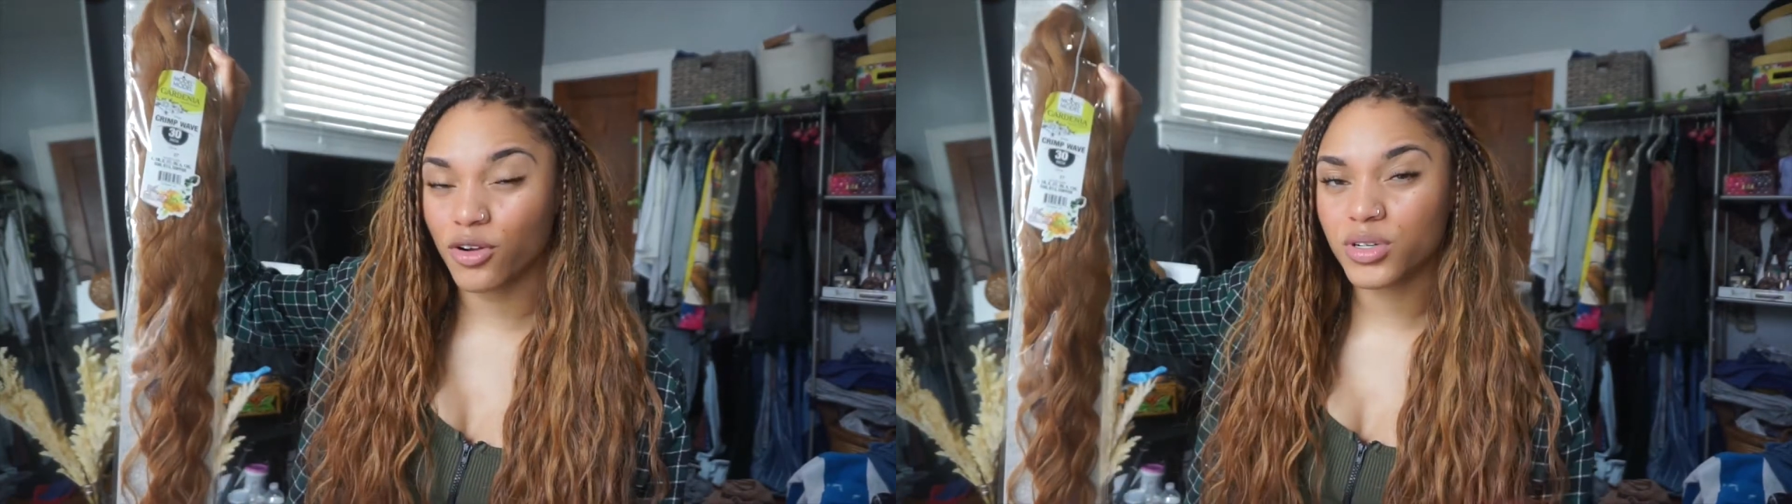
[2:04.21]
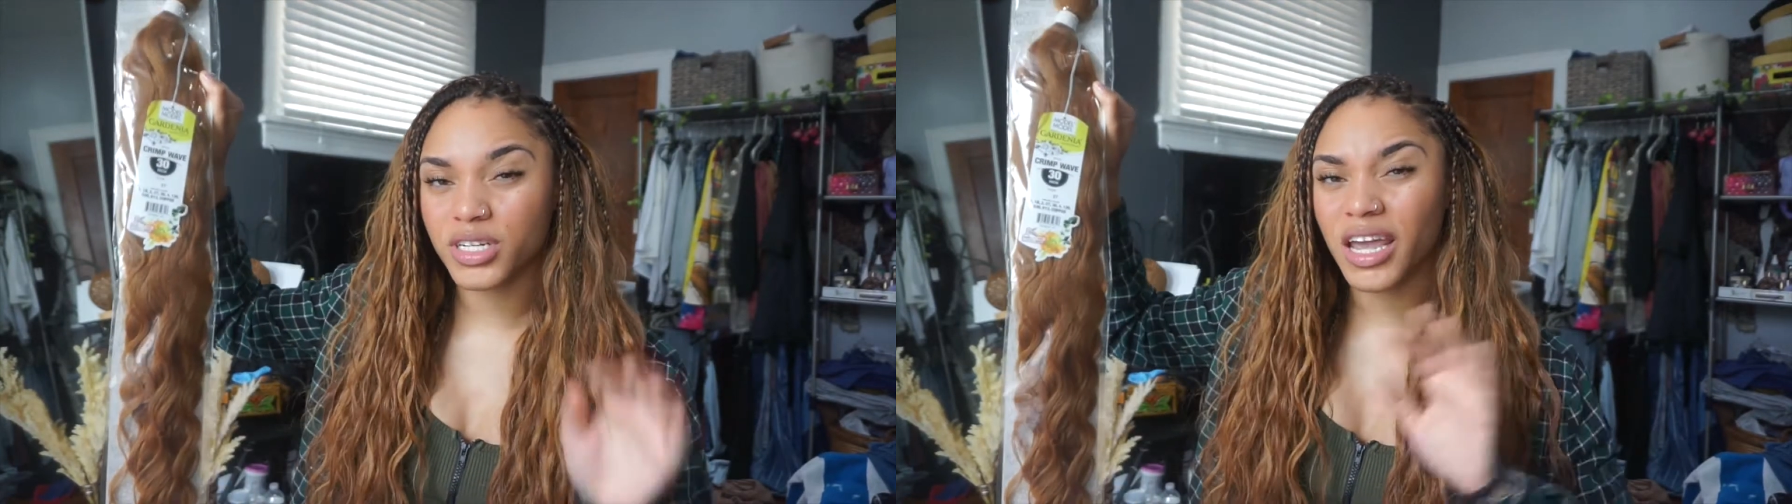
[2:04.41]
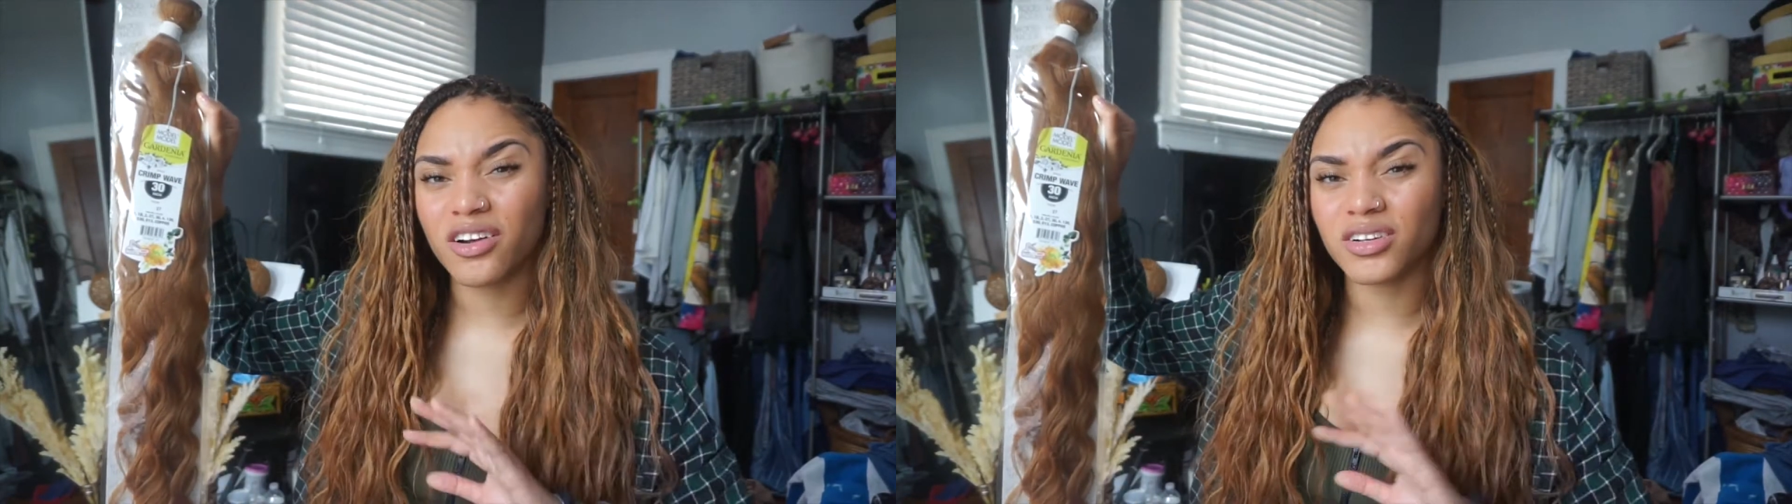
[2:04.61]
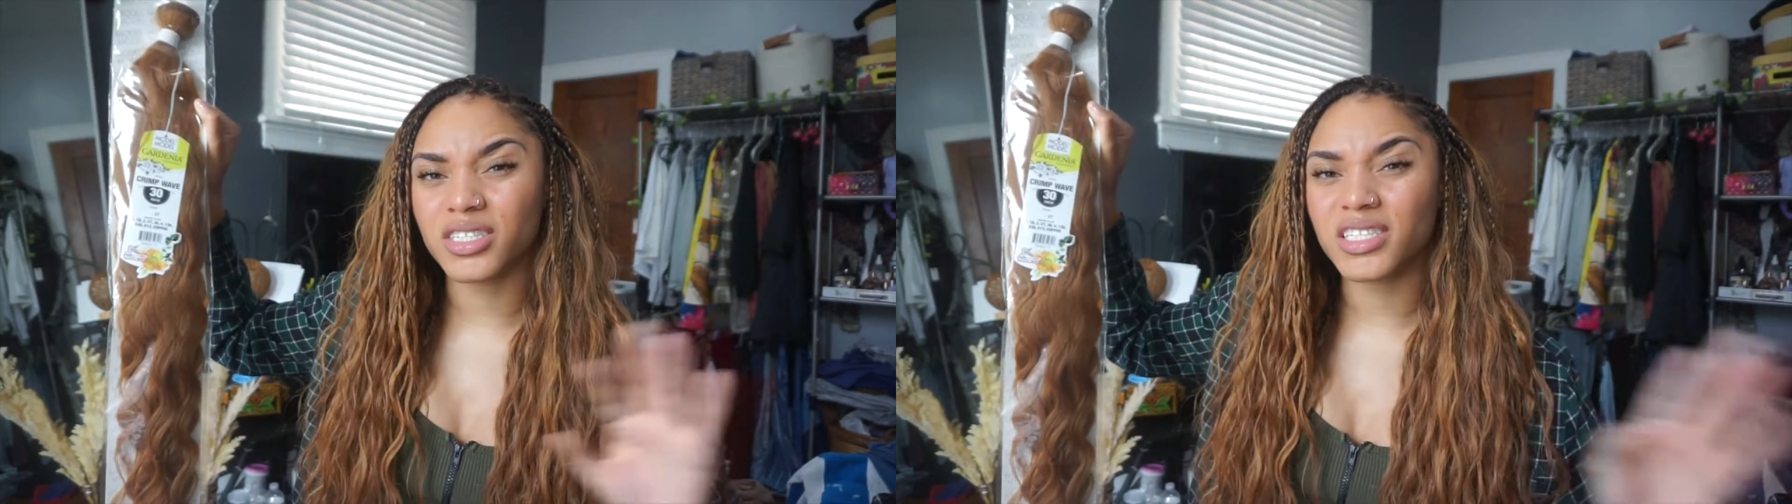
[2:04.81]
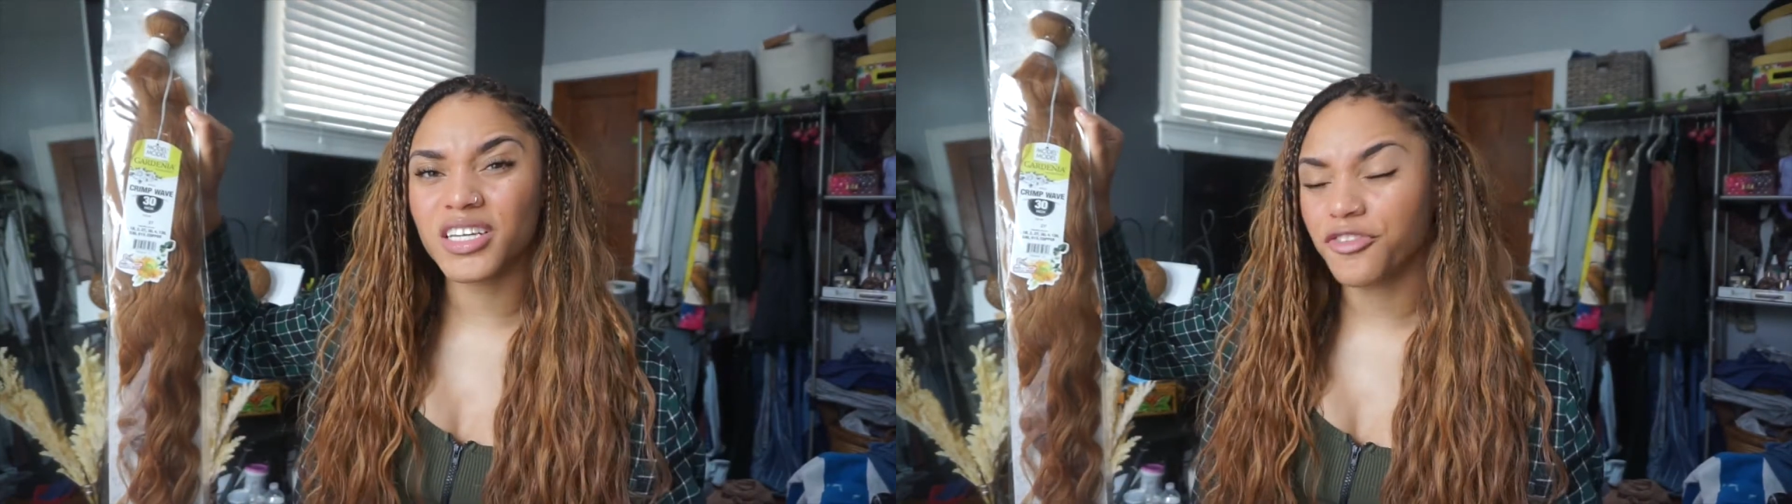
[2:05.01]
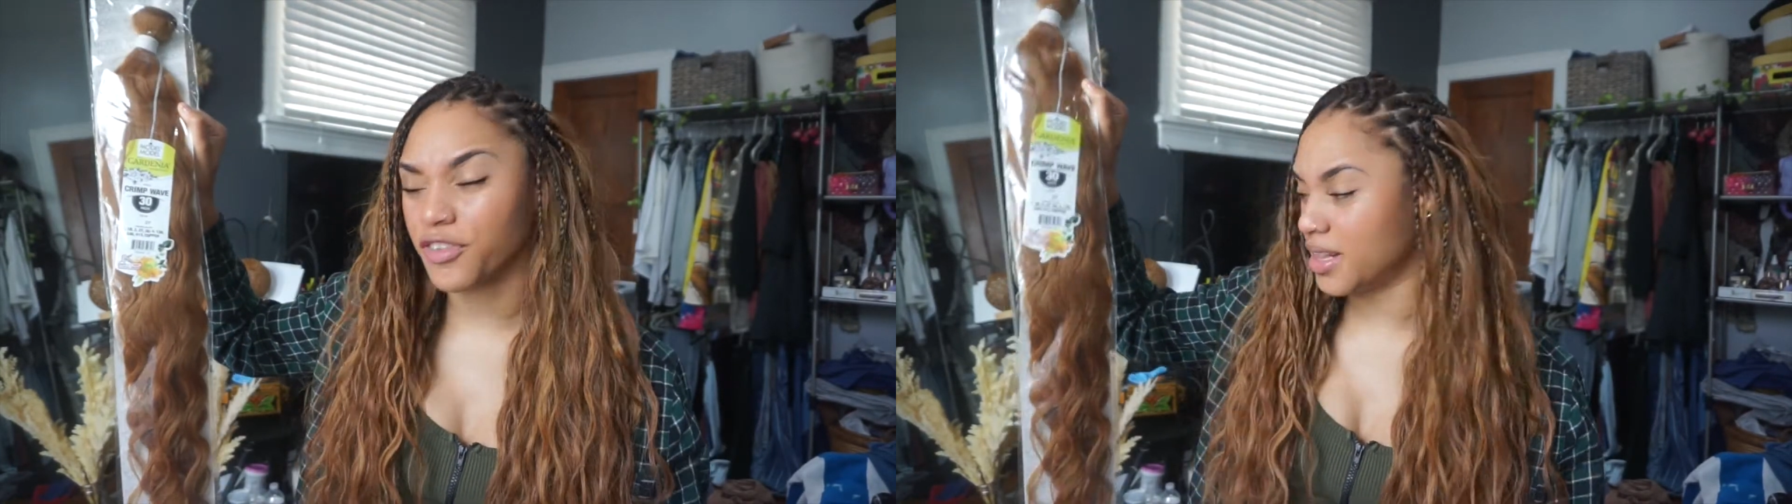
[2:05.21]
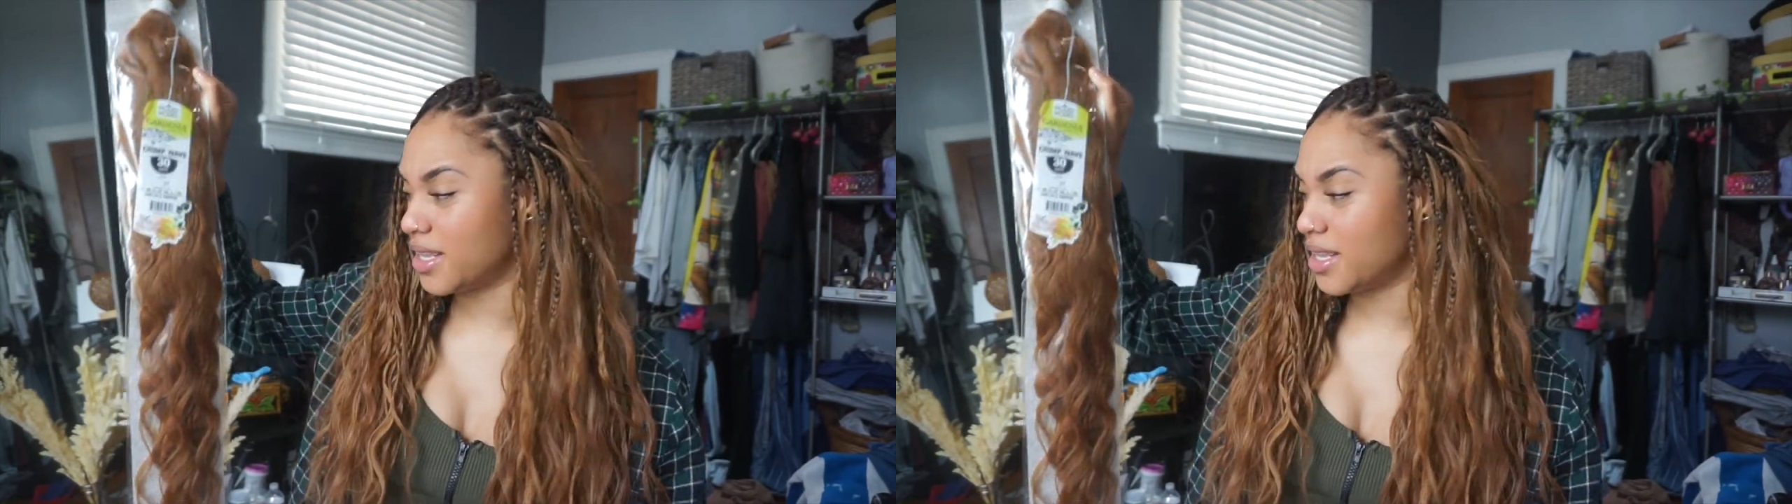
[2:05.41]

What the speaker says: crochet hair is different.